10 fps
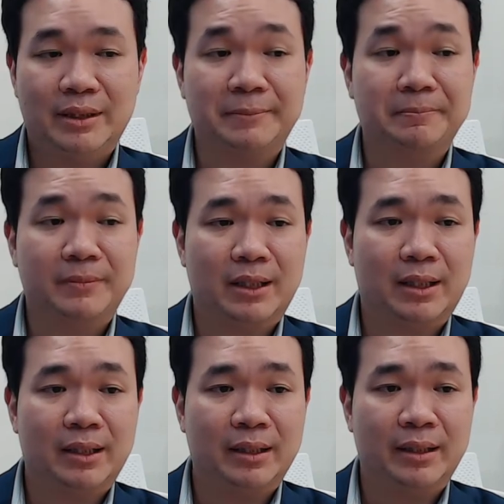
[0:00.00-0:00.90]
Yeah,
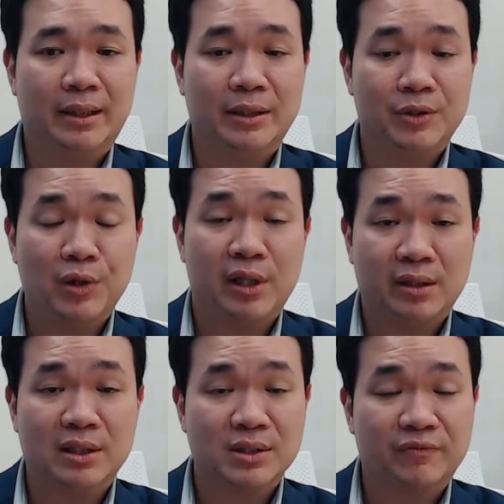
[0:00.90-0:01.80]
I, I do
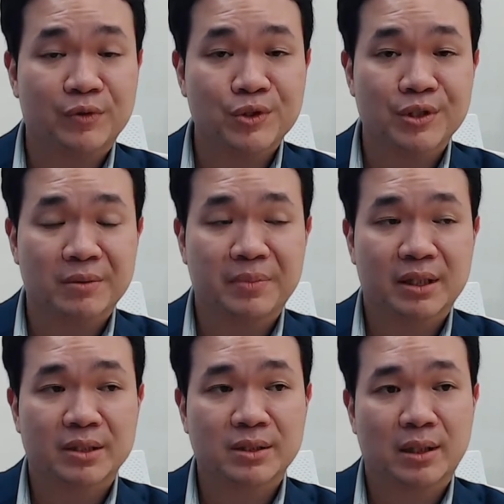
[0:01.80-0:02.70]
think that's the future
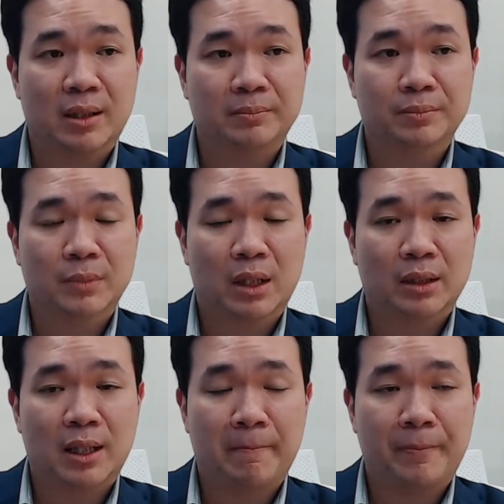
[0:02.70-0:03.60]
because um,
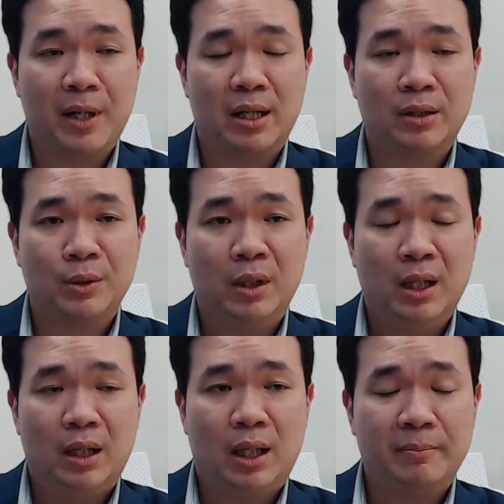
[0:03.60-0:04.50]
uh, compound,
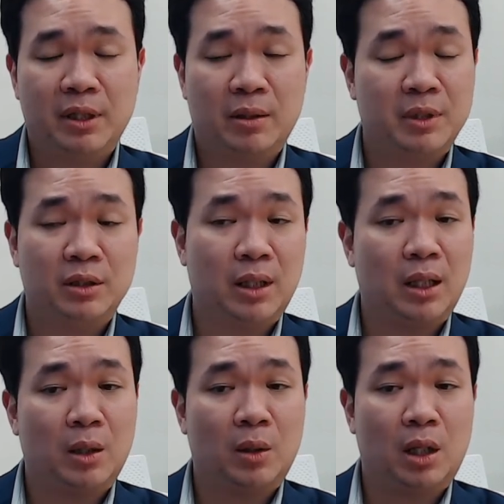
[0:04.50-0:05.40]
I mean, I
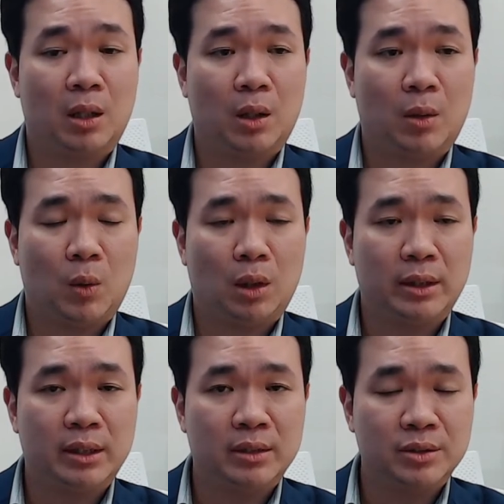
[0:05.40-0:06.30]
mean uh,
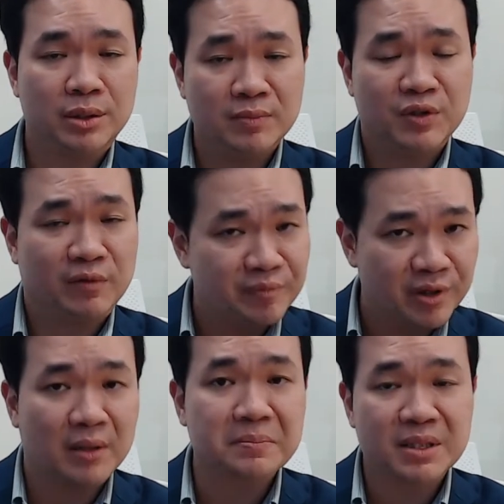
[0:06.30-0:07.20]
in terms of
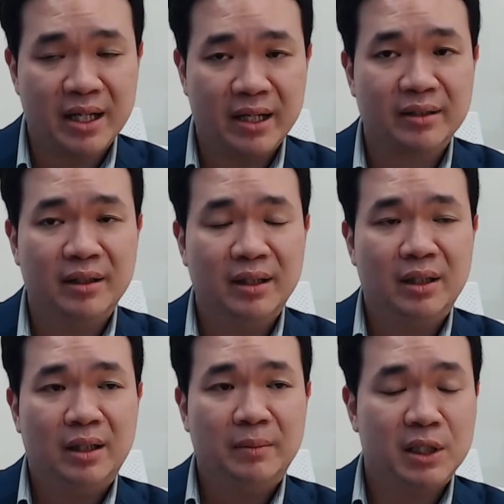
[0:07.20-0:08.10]
prop tech,
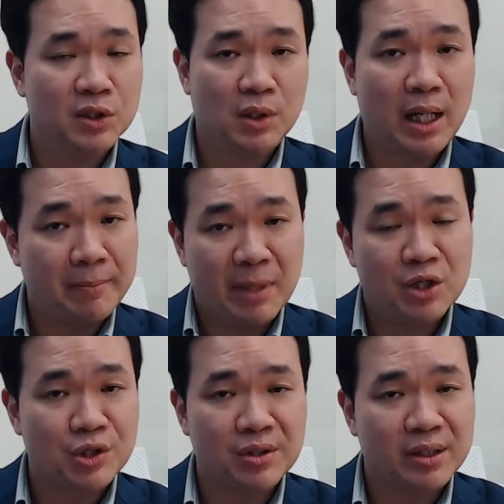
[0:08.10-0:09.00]
because I
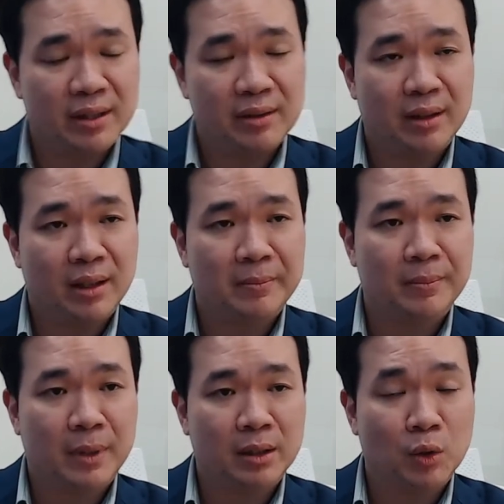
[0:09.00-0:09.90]
mentioned that
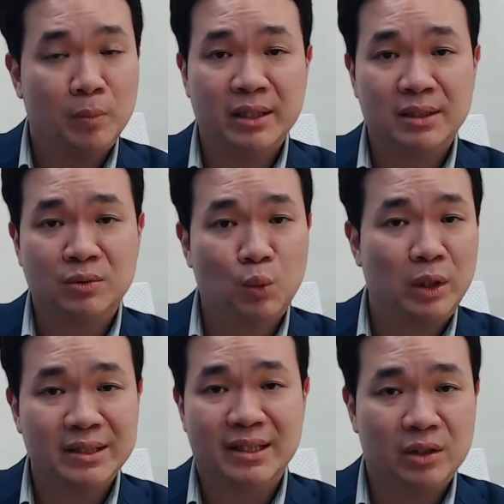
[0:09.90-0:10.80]
um, uh, no matter
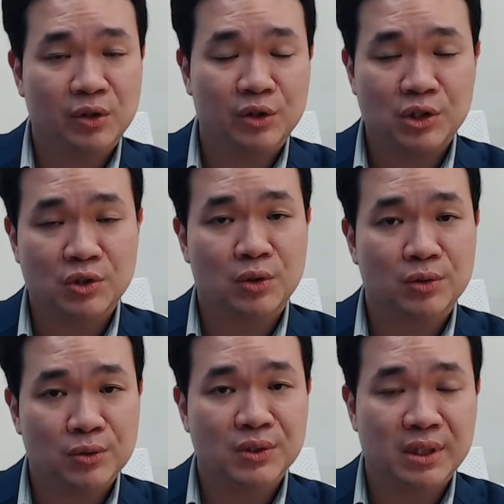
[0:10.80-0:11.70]
what technologies you're
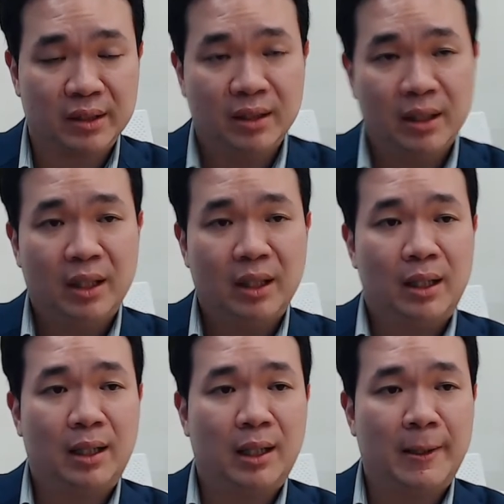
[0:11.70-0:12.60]
using,
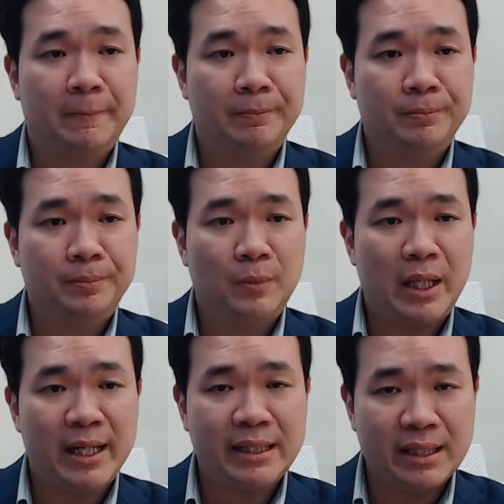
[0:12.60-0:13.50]
um,
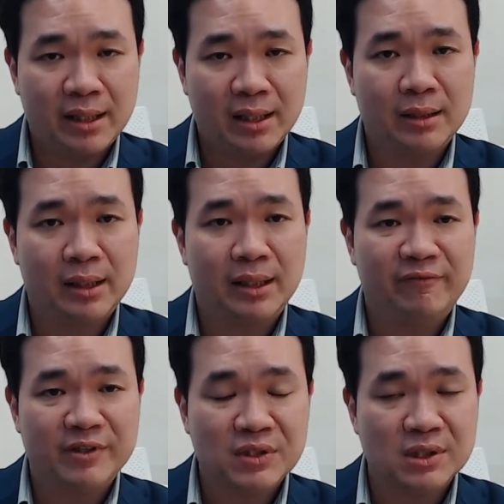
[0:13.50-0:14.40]
anything that
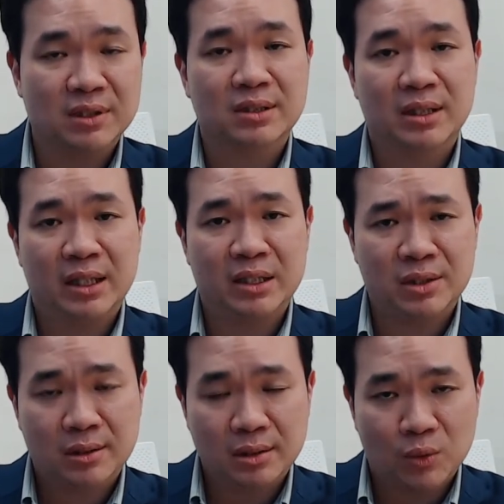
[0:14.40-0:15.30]
can
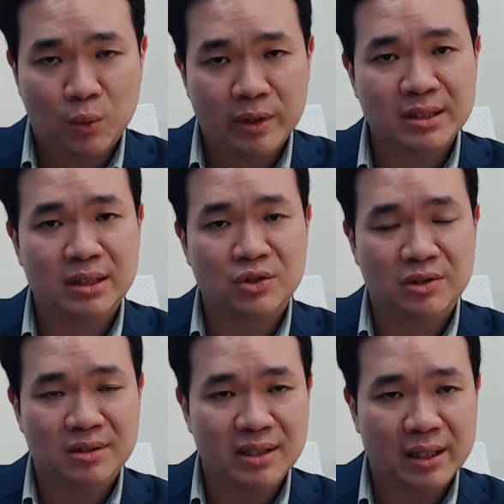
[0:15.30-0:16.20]
facilitate the USD
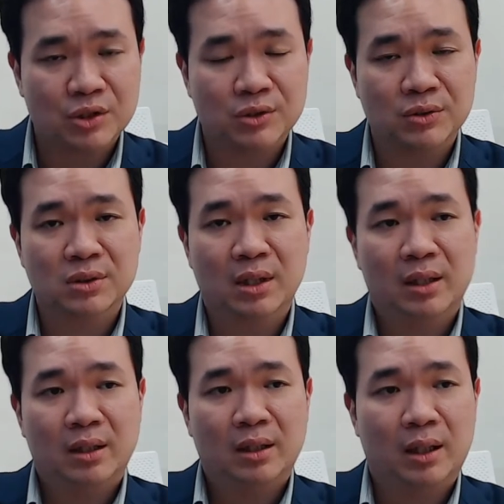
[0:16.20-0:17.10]
transactions,
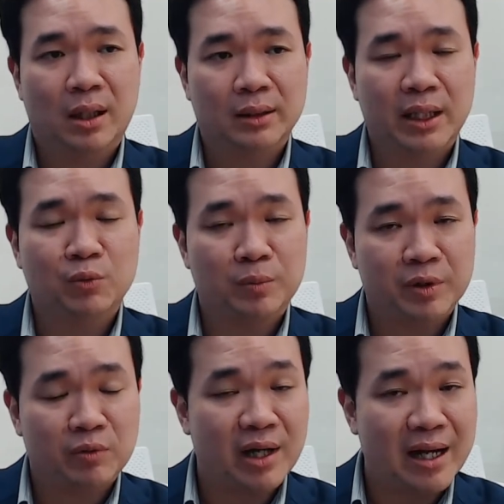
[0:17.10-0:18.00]
uh, that will
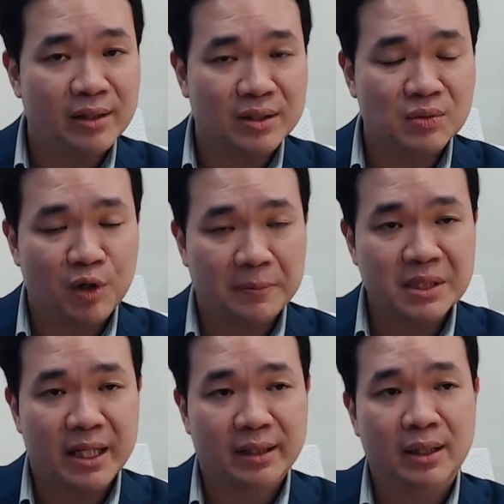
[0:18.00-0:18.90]
be regarded as
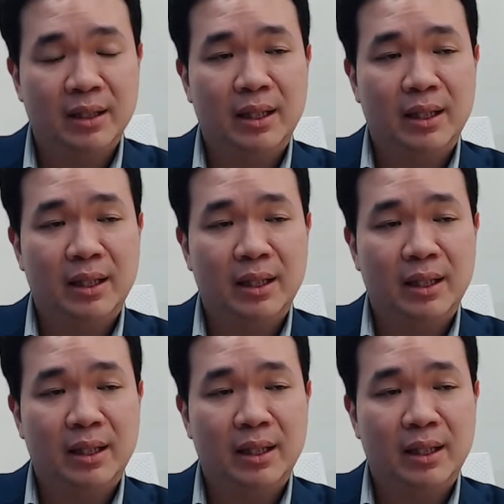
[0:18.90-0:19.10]
prop tech.